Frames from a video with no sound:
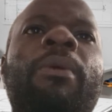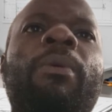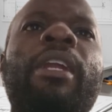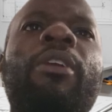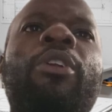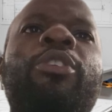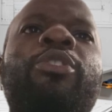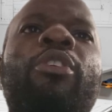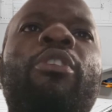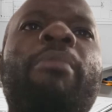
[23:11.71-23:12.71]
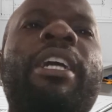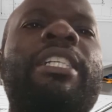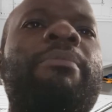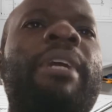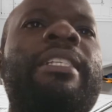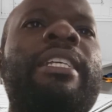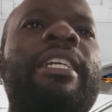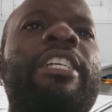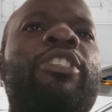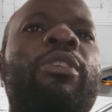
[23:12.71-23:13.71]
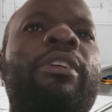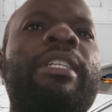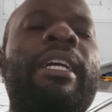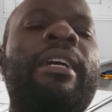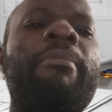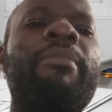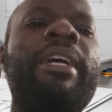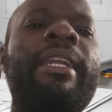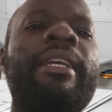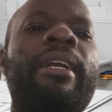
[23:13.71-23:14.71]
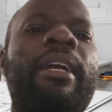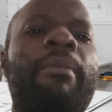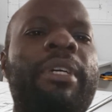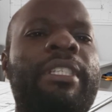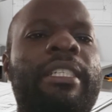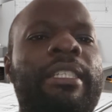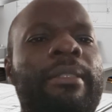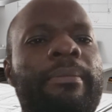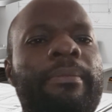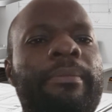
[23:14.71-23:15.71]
while also maximizing its load bearing capacity.